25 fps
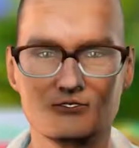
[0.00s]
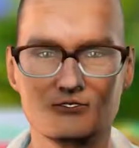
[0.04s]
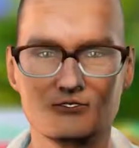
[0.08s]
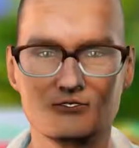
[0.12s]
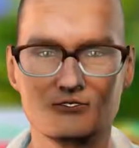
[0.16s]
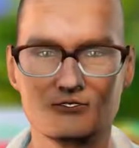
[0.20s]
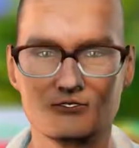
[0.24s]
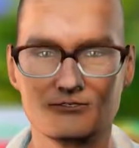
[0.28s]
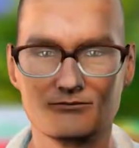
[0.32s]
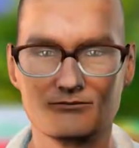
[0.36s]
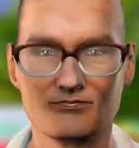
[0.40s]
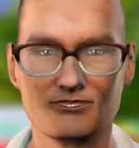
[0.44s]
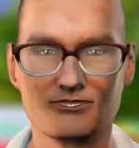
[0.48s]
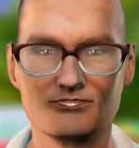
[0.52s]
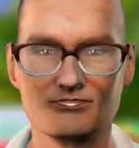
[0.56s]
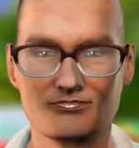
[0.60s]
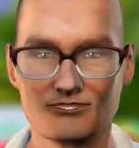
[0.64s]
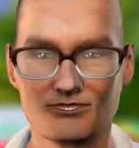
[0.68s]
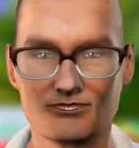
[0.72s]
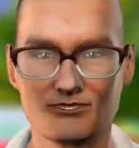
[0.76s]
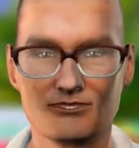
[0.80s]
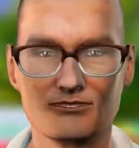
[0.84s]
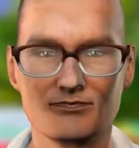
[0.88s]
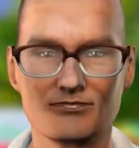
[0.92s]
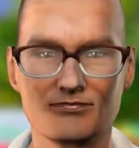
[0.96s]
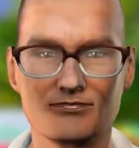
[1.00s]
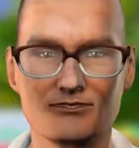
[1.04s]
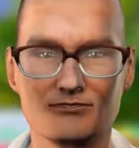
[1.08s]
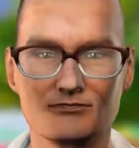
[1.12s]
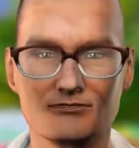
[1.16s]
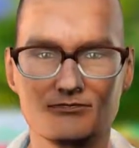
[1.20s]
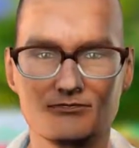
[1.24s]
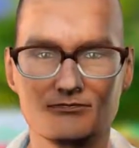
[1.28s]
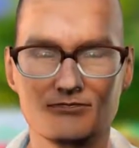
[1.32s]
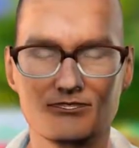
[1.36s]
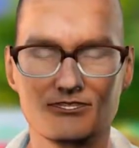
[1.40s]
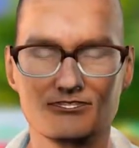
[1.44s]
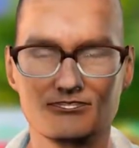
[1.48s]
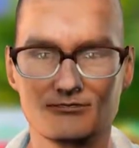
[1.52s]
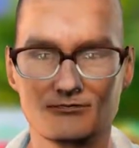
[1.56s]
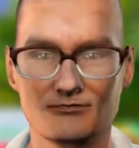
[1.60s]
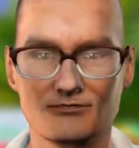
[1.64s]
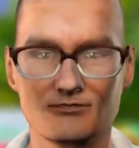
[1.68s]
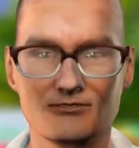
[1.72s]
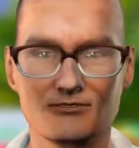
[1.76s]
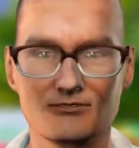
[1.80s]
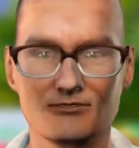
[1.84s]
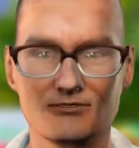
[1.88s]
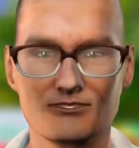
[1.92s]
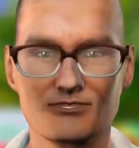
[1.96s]
So we see that, and this is
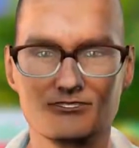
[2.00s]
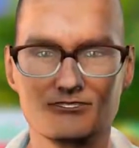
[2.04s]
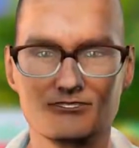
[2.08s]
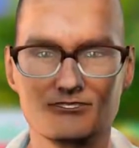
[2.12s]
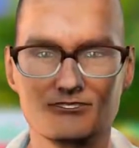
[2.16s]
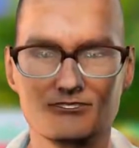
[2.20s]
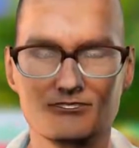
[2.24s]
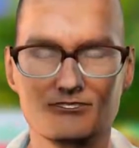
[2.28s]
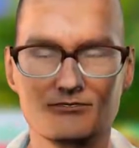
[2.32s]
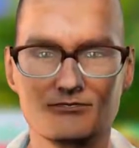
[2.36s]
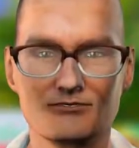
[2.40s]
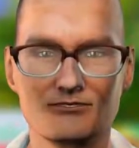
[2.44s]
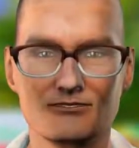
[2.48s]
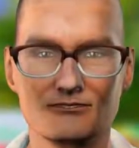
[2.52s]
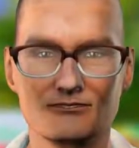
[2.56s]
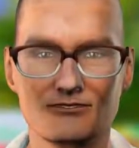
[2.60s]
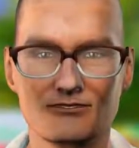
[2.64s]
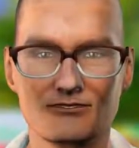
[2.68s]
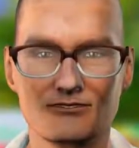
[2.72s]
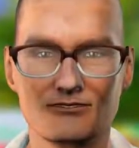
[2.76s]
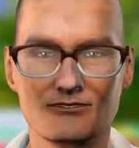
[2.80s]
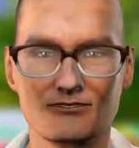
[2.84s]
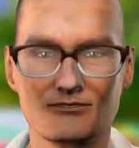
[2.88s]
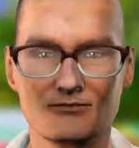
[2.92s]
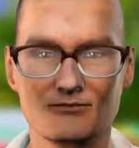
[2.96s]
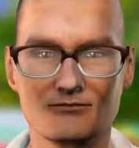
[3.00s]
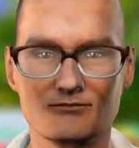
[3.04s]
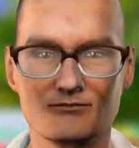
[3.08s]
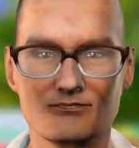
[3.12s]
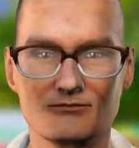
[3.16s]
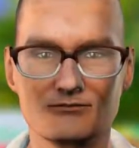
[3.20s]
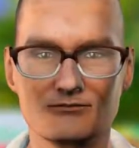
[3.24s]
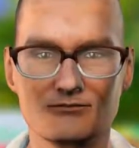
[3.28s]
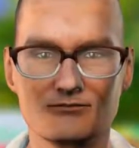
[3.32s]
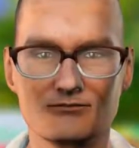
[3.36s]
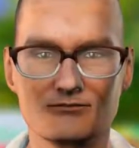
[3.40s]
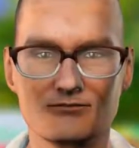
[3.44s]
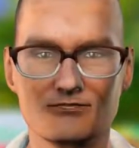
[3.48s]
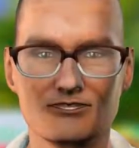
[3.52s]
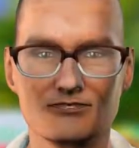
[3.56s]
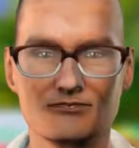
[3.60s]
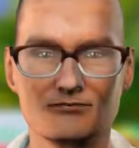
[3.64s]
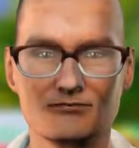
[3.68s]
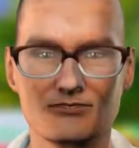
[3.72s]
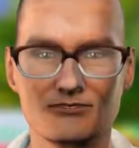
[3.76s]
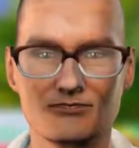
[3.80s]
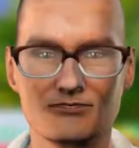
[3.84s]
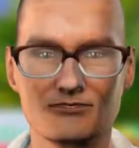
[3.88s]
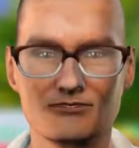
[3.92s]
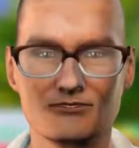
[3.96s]
what we mean, is that when you're looking at the
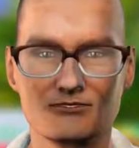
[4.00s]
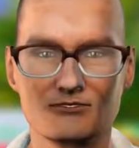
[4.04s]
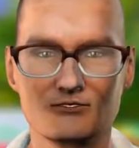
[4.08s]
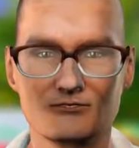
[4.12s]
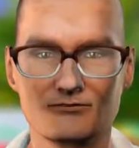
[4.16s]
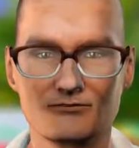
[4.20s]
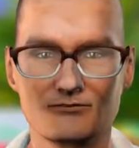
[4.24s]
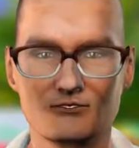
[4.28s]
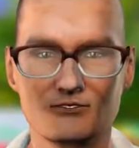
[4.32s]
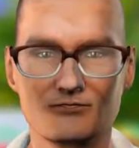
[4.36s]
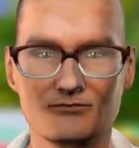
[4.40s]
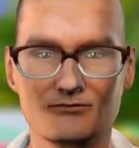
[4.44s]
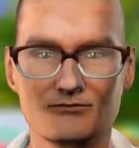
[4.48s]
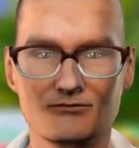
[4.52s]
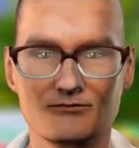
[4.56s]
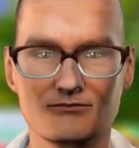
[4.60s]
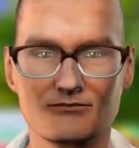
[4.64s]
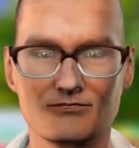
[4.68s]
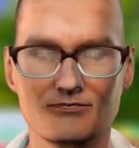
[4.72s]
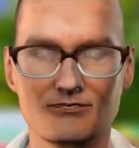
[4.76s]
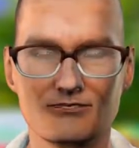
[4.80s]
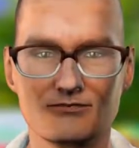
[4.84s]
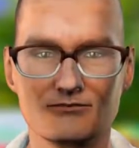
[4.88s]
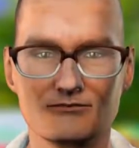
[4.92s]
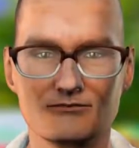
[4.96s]
life and the teachings of the Prophet